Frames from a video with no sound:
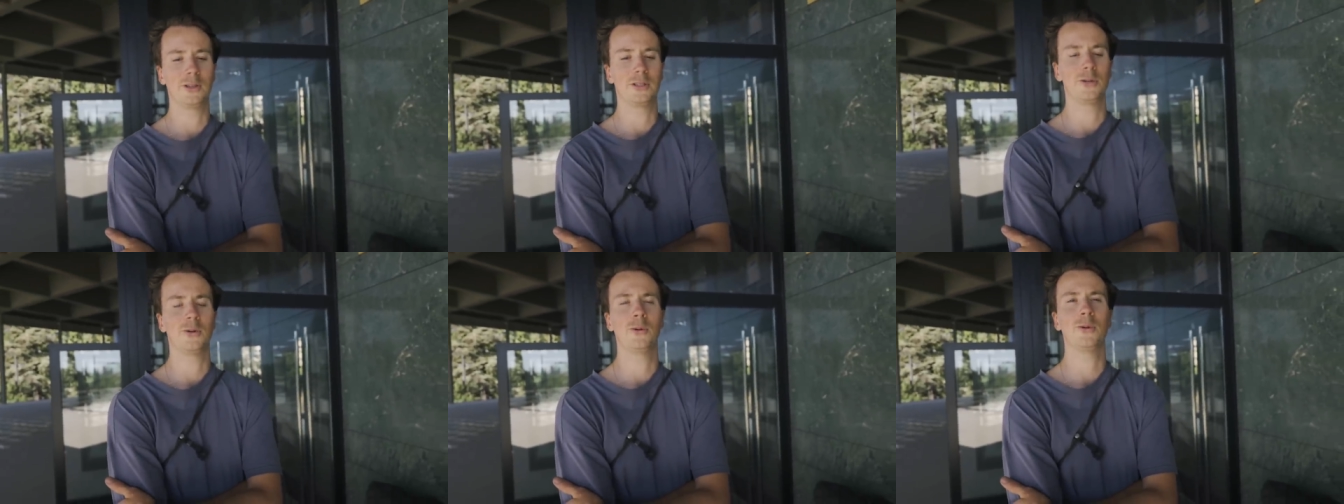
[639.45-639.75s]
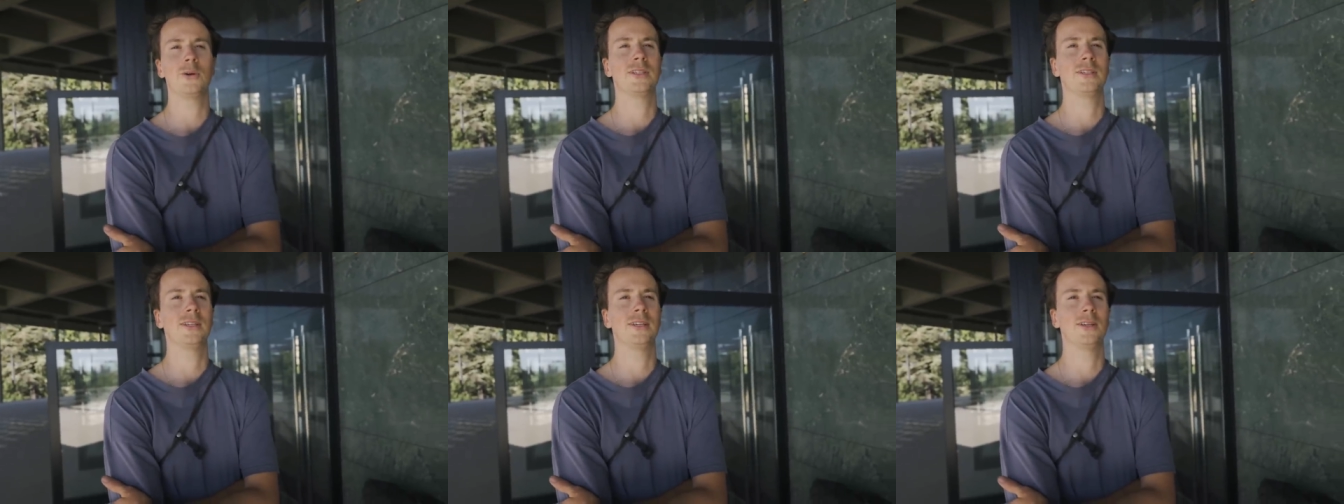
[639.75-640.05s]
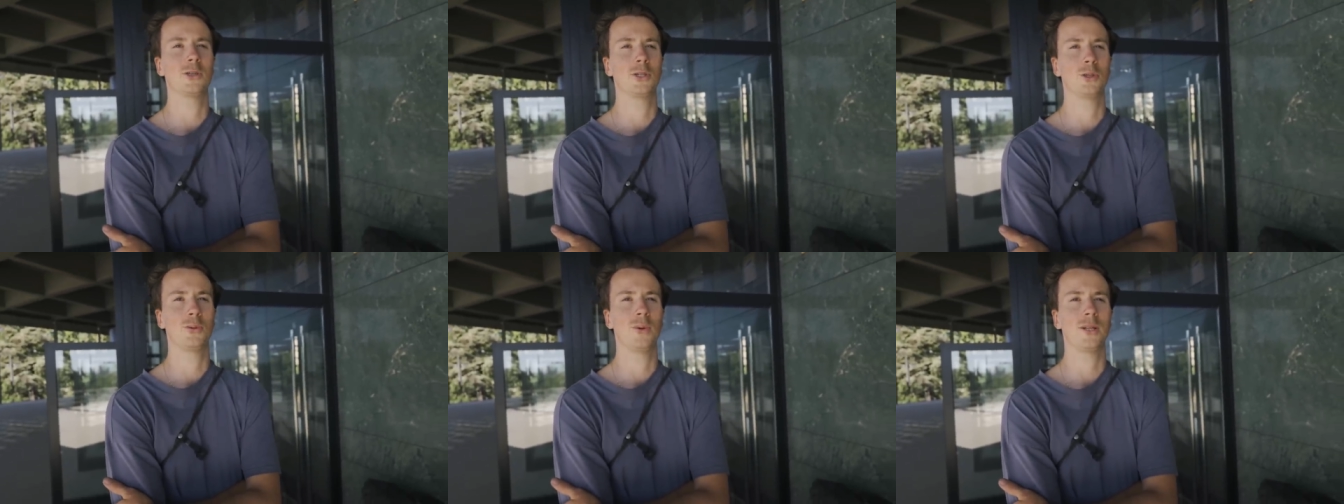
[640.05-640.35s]
you always see
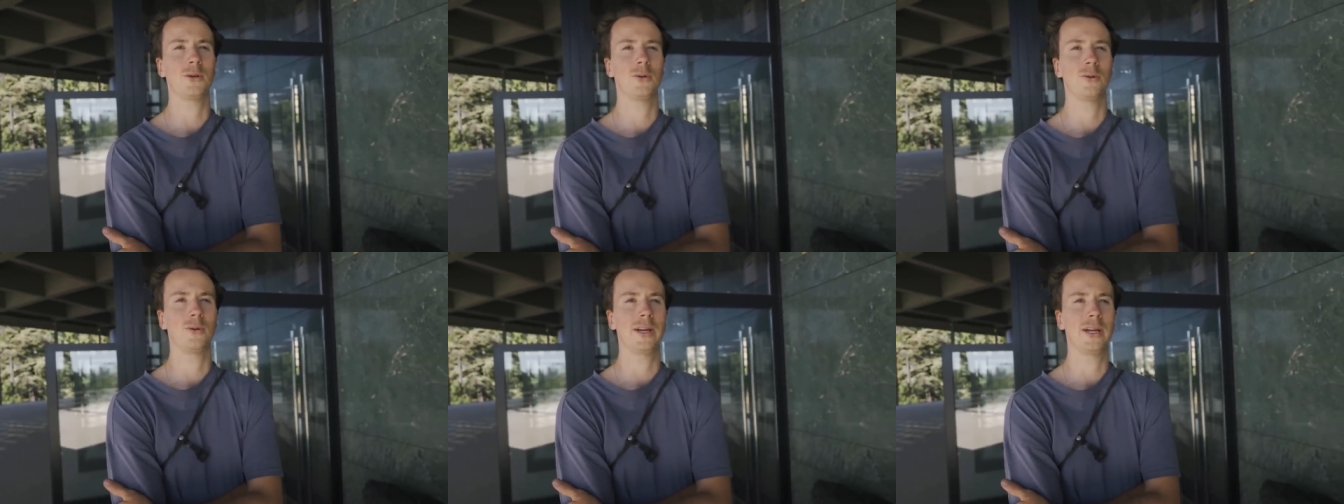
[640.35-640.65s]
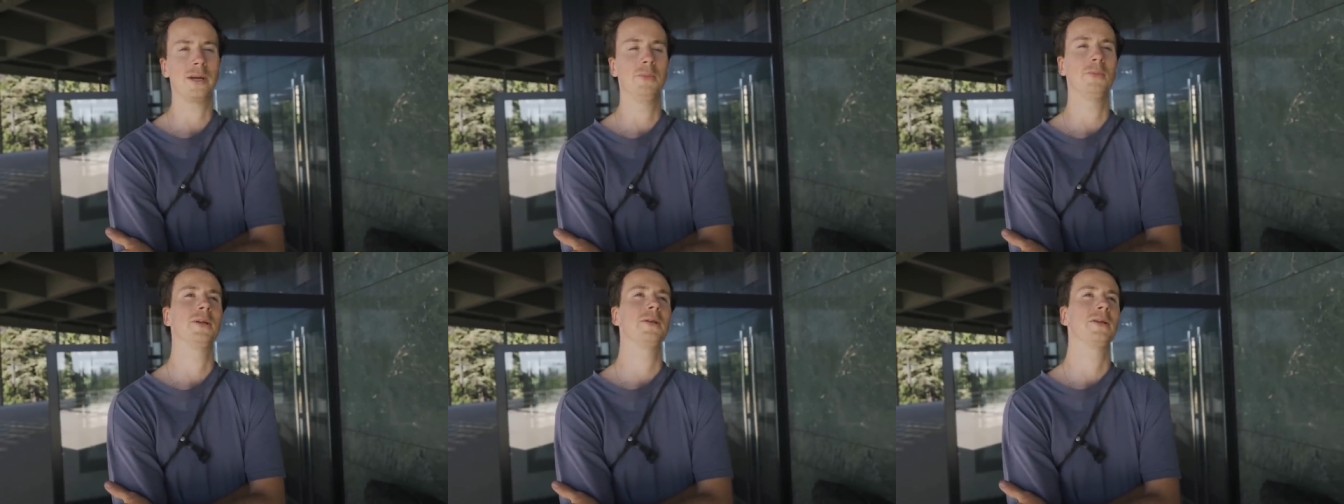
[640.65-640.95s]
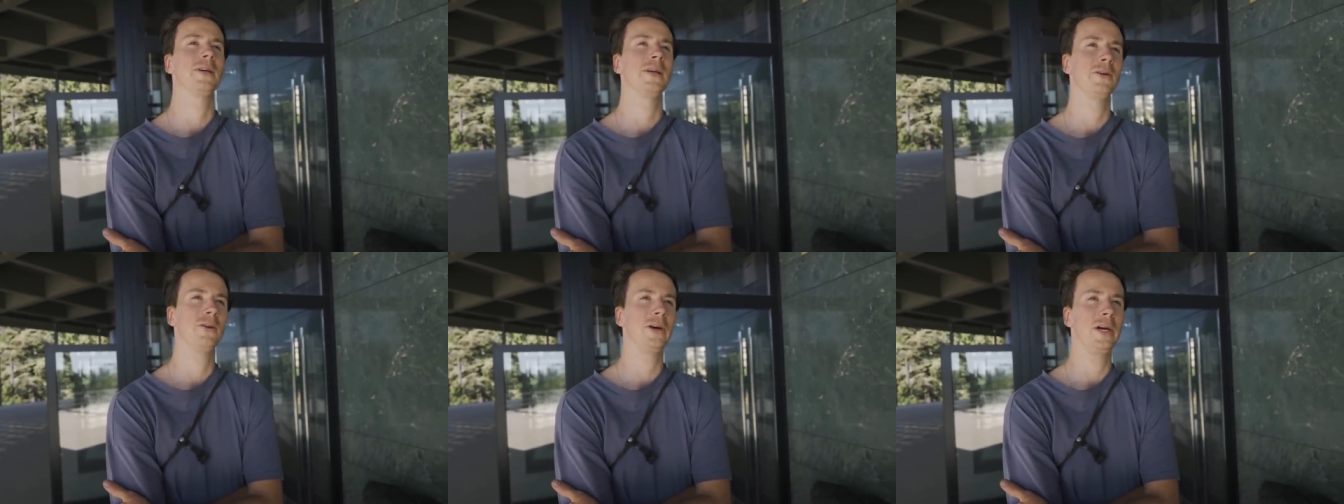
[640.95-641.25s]
your sweat already, but
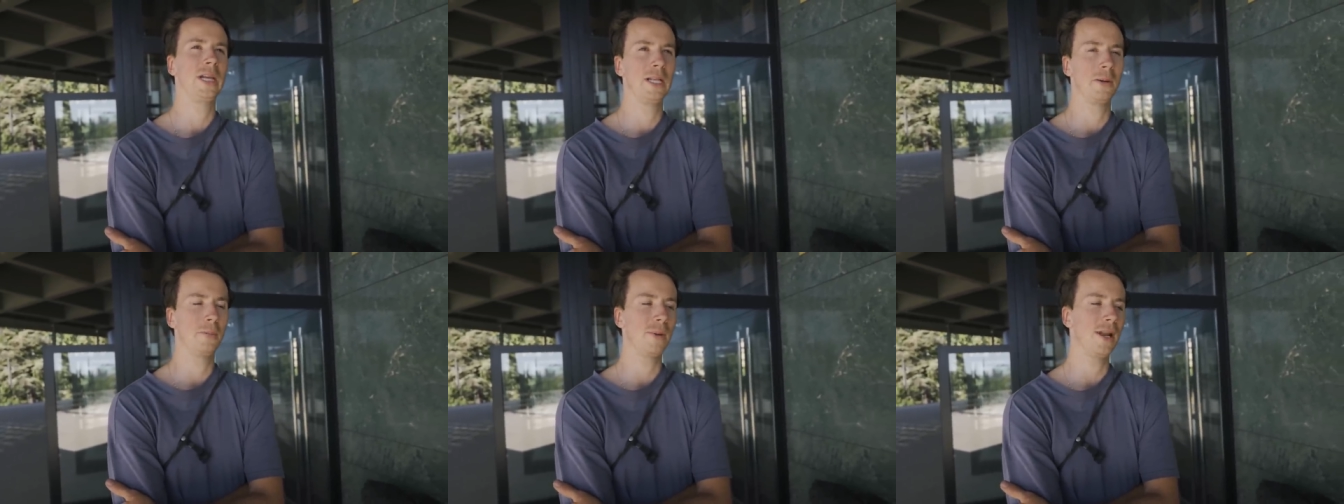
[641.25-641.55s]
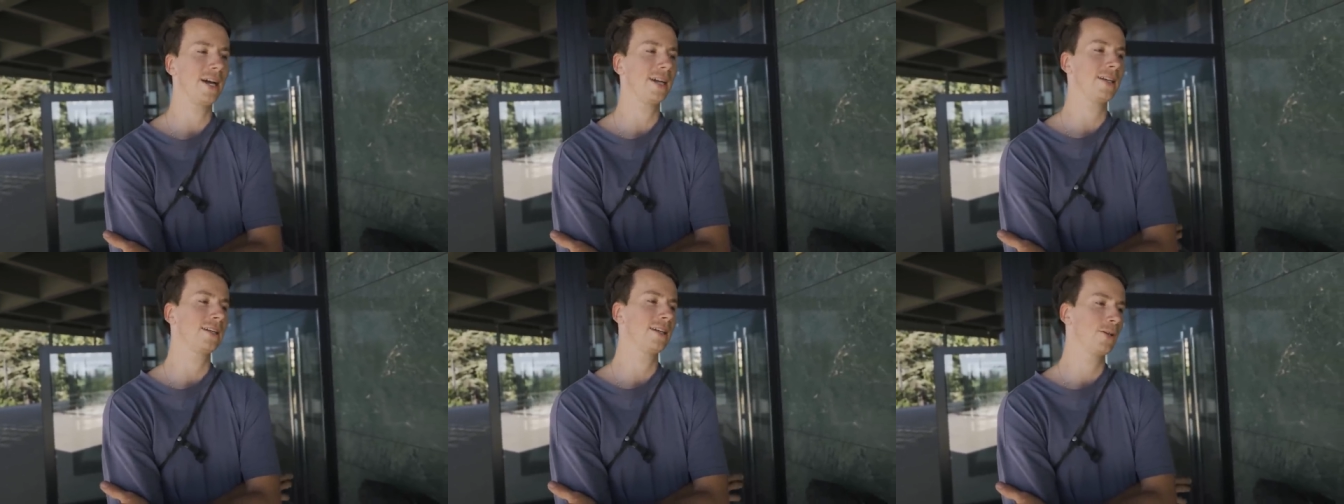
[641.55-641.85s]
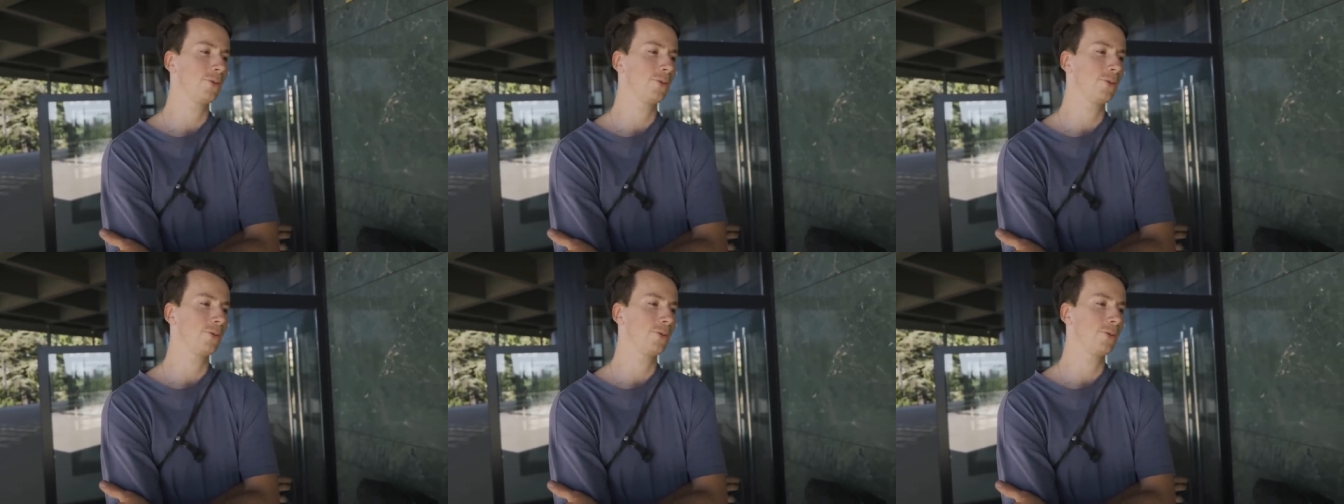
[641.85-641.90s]
in the black